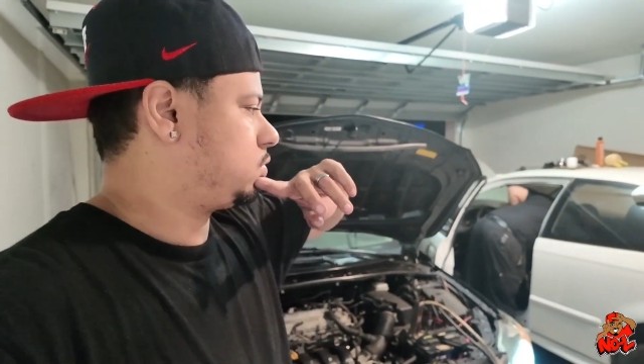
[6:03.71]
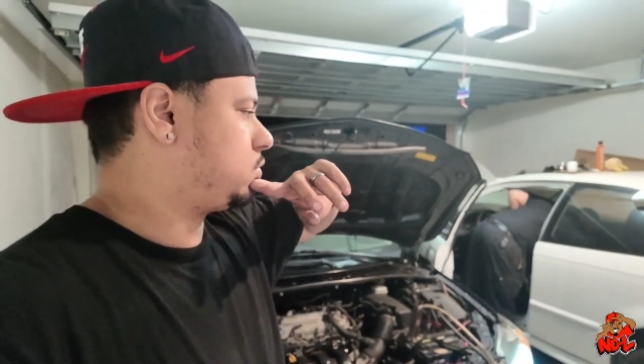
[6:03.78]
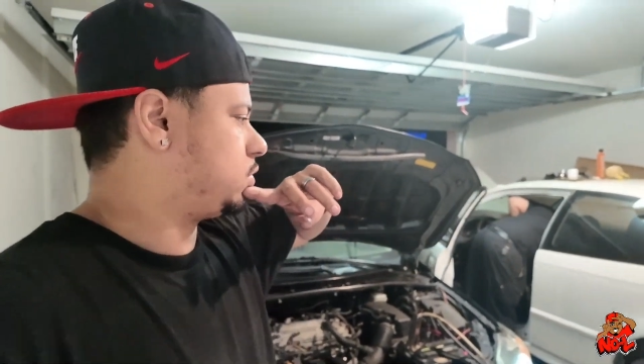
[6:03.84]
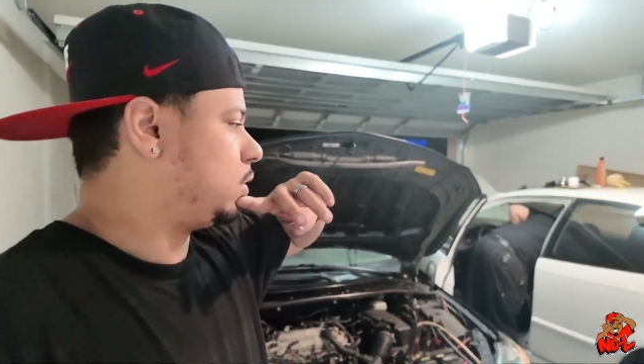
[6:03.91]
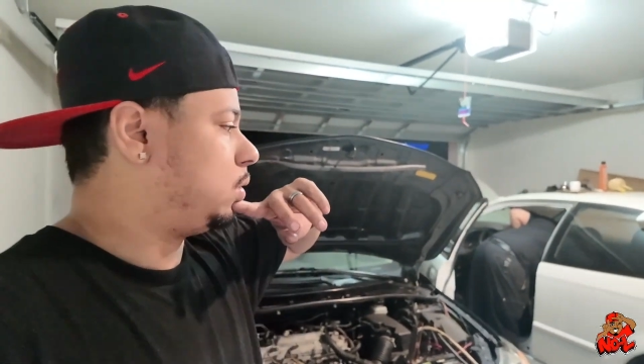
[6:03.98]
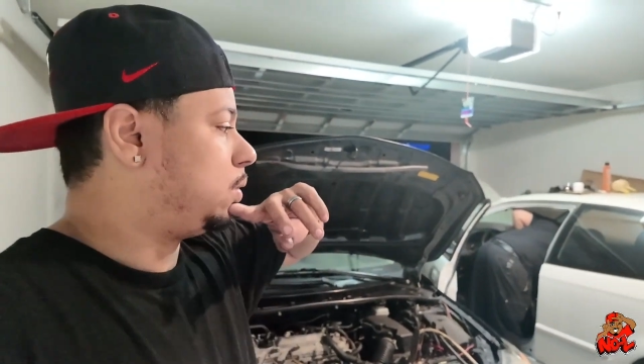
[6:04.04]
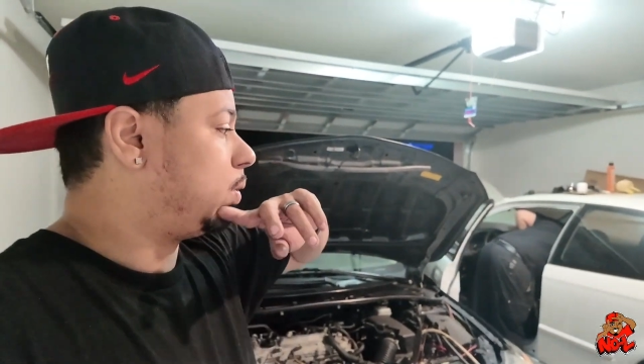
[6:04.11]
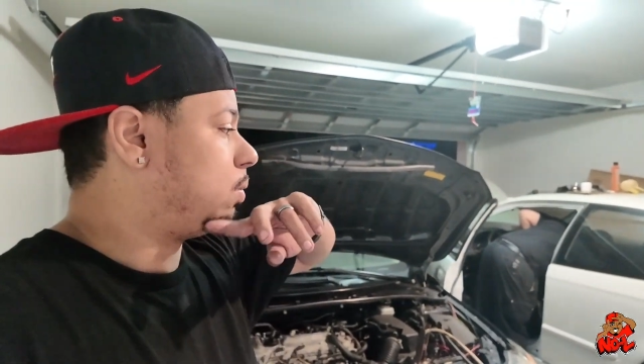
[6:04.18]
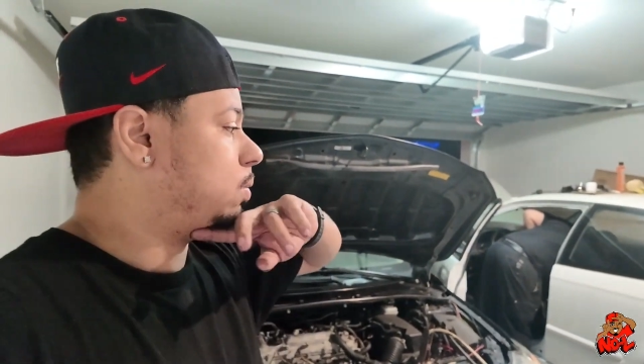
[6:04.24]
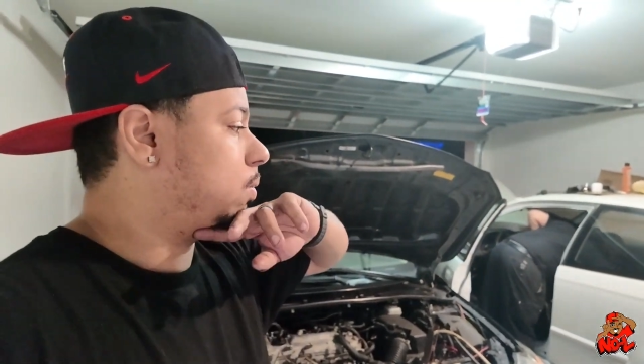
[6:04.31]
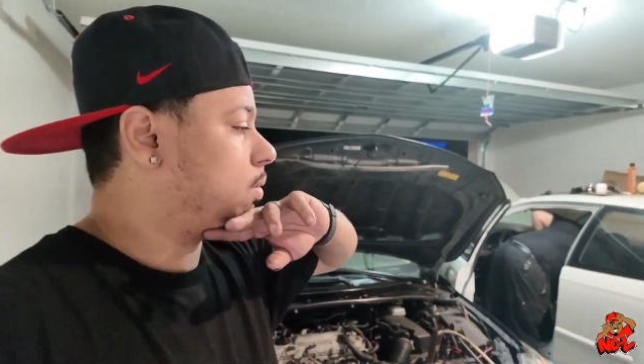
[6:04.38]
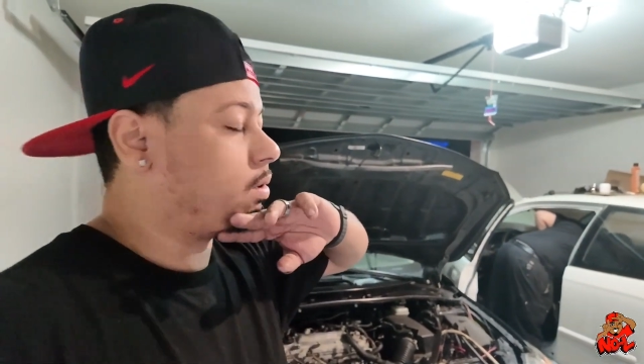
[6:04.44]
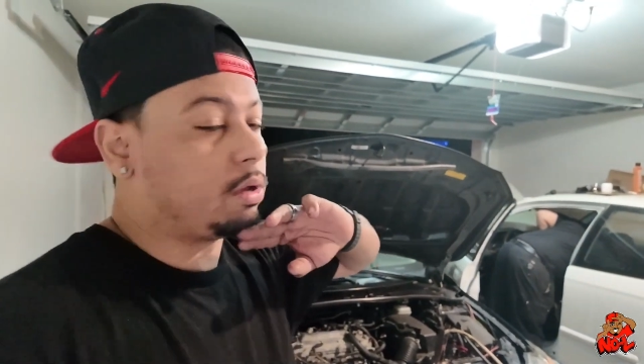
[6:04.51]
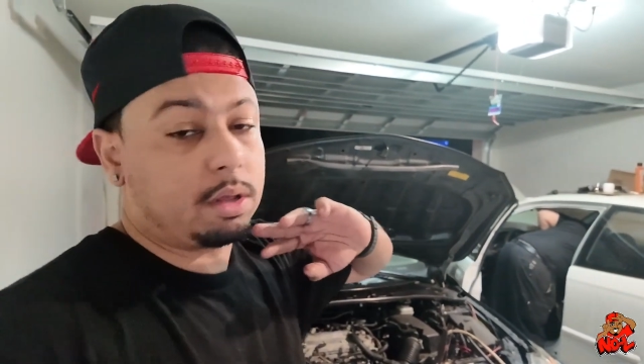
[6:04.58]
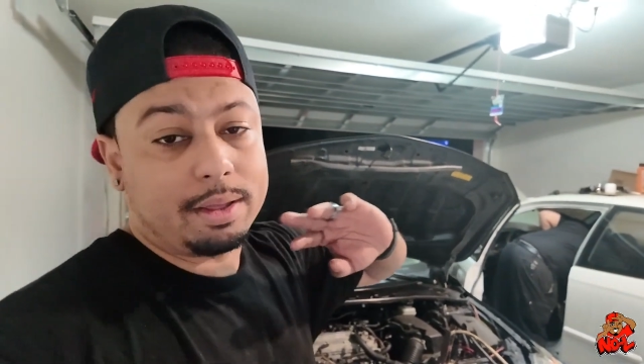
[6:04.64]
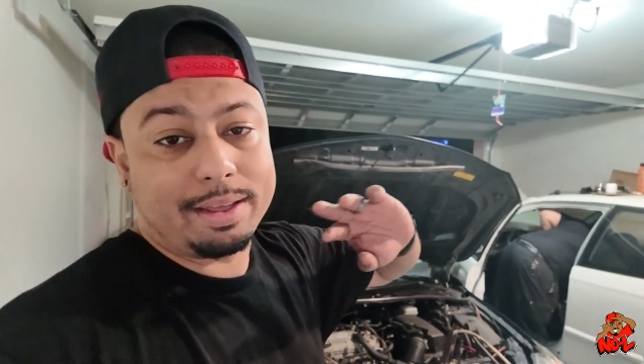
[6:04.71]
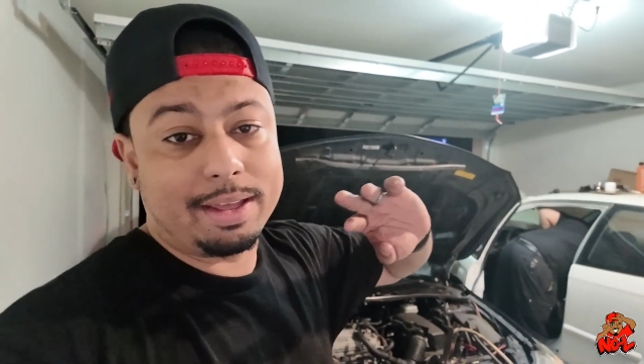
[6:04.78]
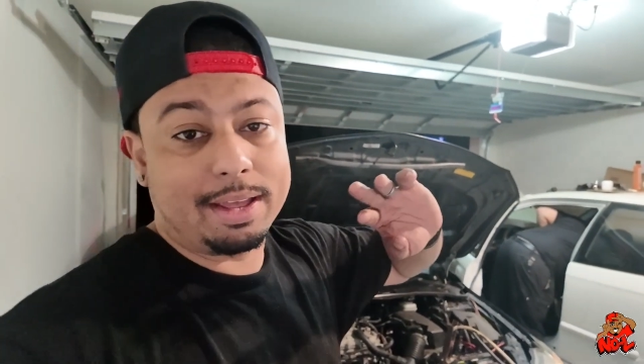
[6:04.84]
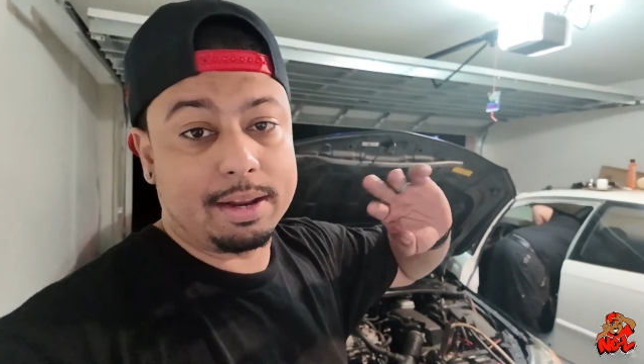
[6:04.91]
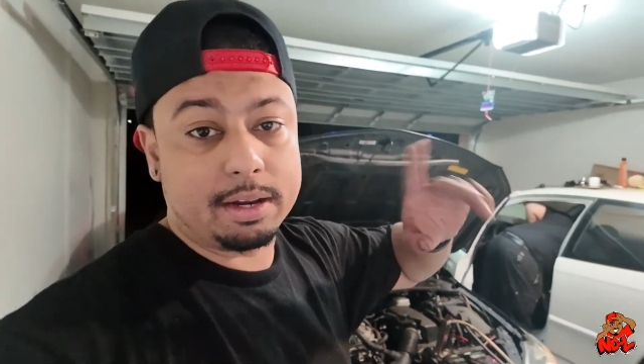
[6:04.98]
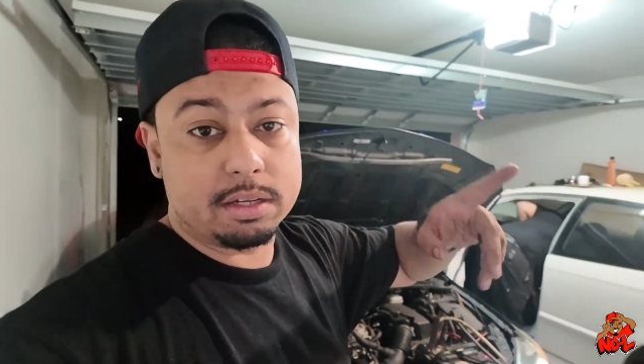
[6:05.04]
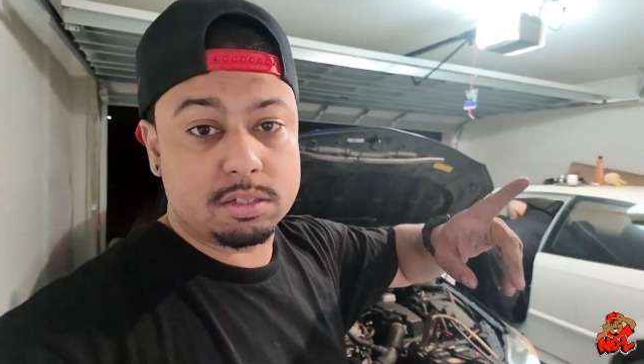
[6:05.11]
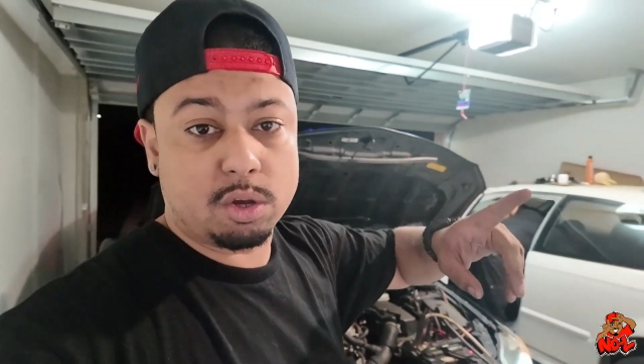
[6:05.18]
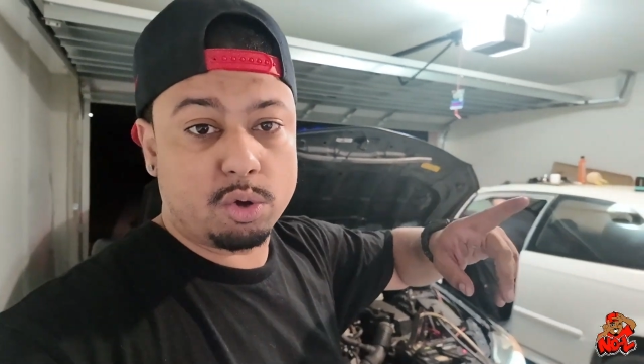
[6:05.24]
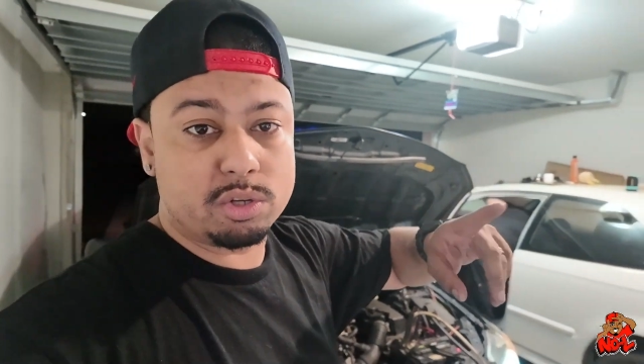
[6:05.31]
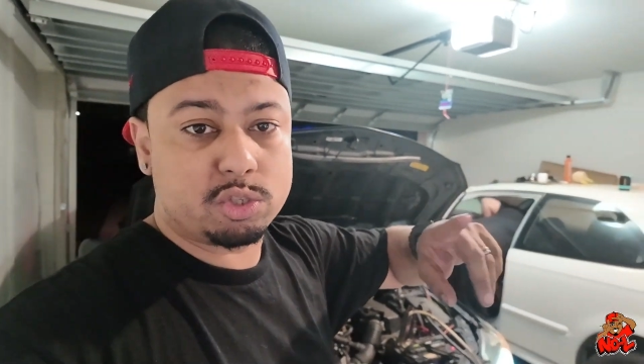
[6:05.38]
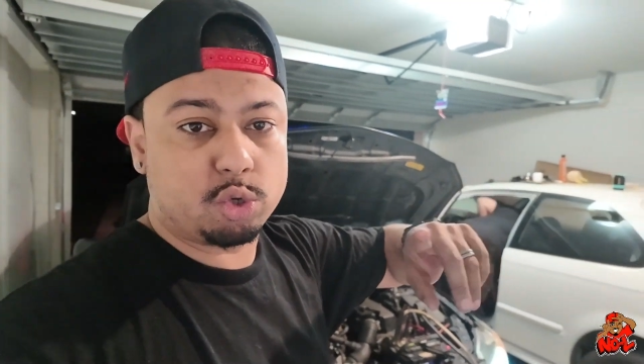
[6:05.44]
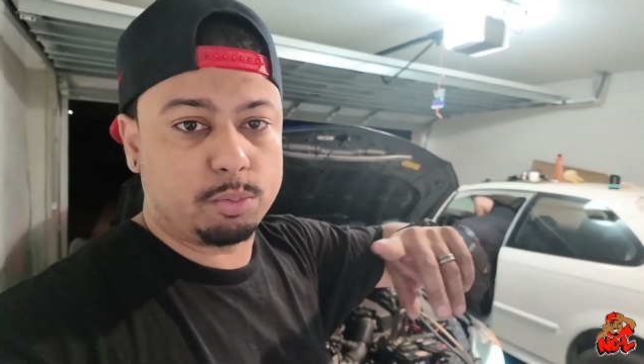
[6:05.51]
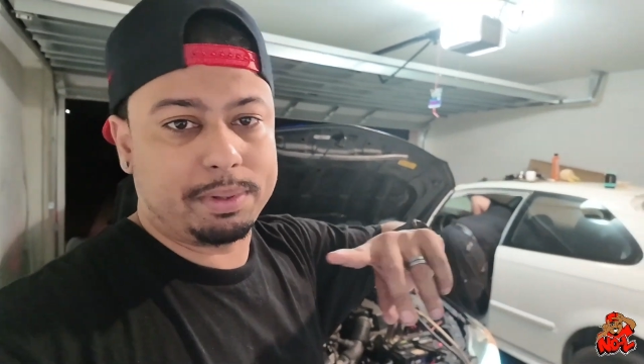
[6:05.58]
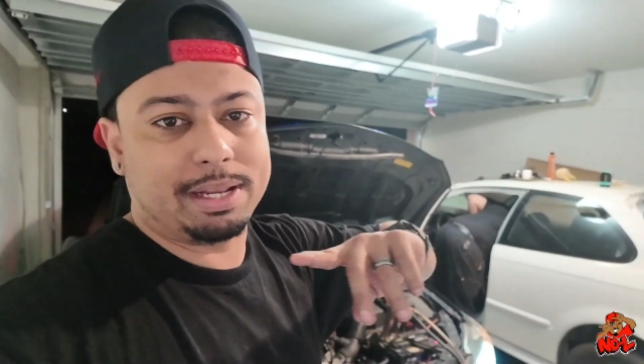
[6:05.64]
so it is going to